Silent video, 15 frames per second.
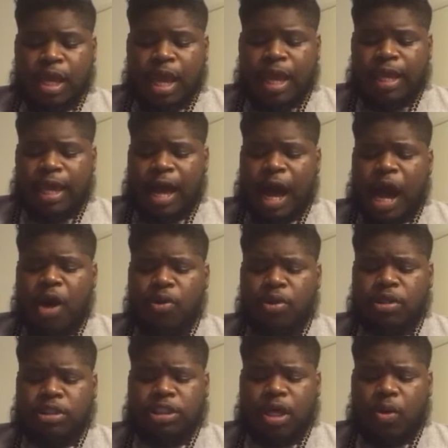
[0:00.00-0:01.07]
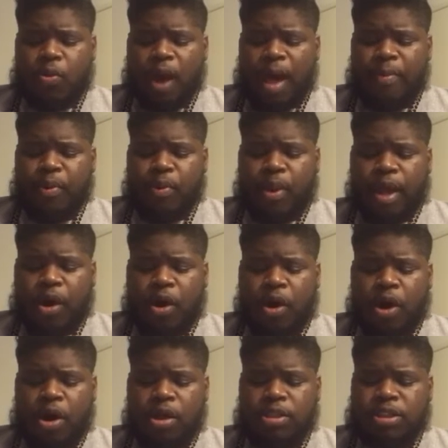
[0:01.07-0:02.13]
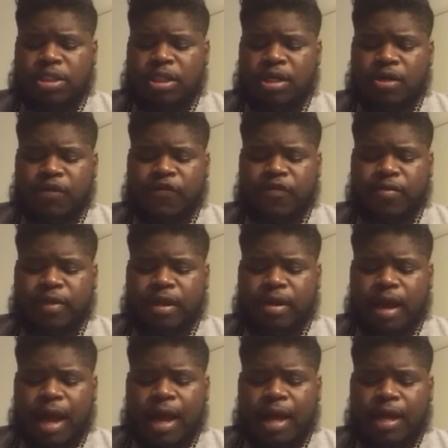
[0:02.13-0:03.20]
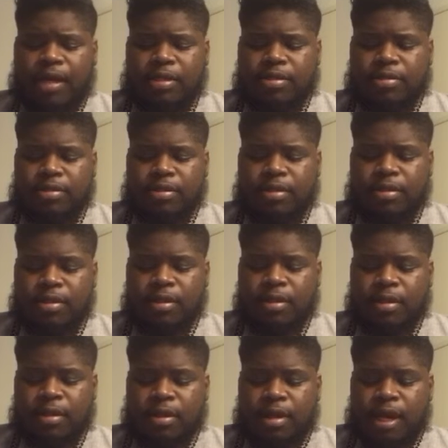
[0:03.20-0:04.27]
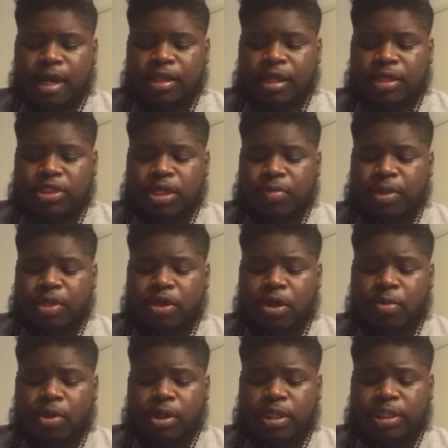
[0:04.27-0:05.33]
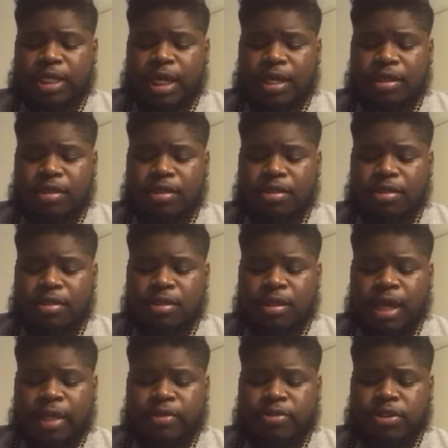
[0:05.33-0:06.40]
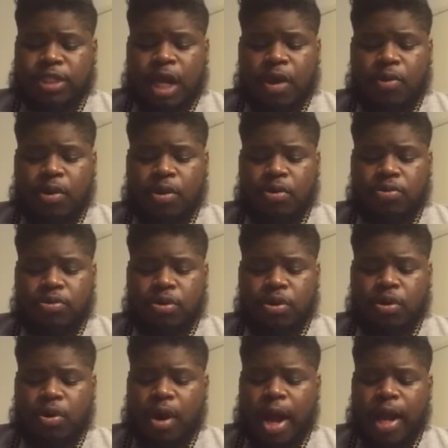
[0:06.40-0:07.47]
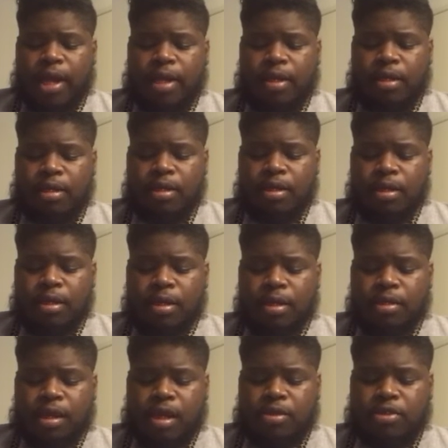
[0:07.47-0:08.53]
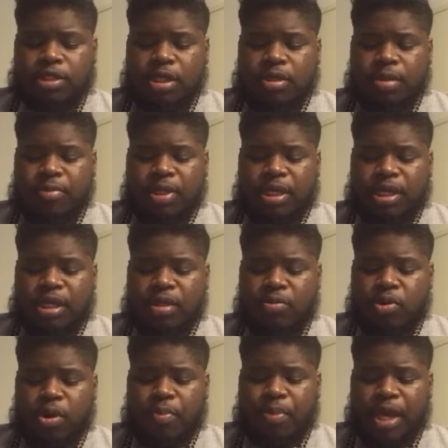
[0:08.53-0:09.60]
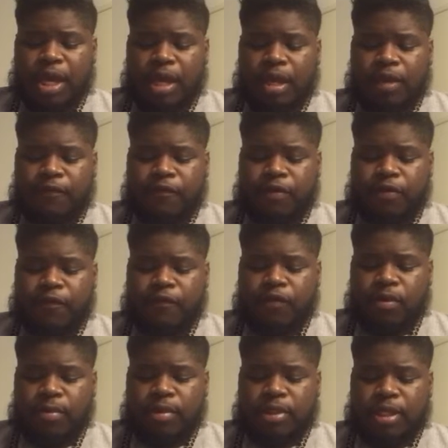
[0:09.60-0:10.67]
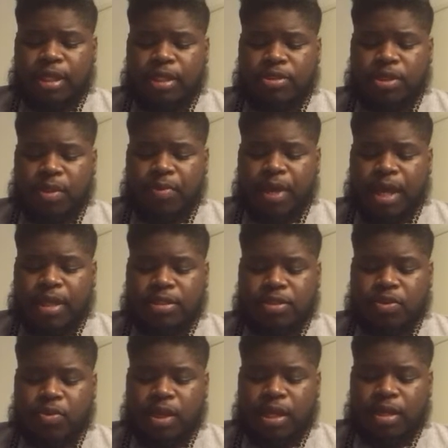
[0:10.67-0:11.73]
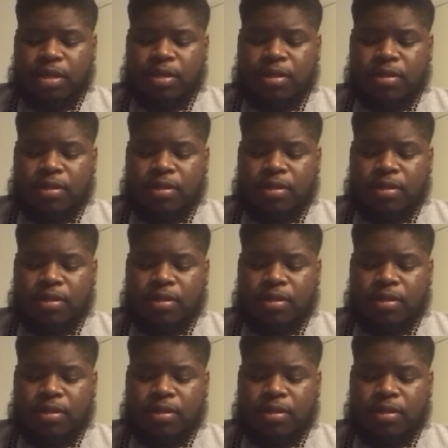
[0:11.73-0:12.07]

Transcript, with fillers: And Yahweh shall wipe away all tears from their eyes, and there shall be no more death, neither sorrow nor crying, neither shall there be any more pain, for the former things are passed away.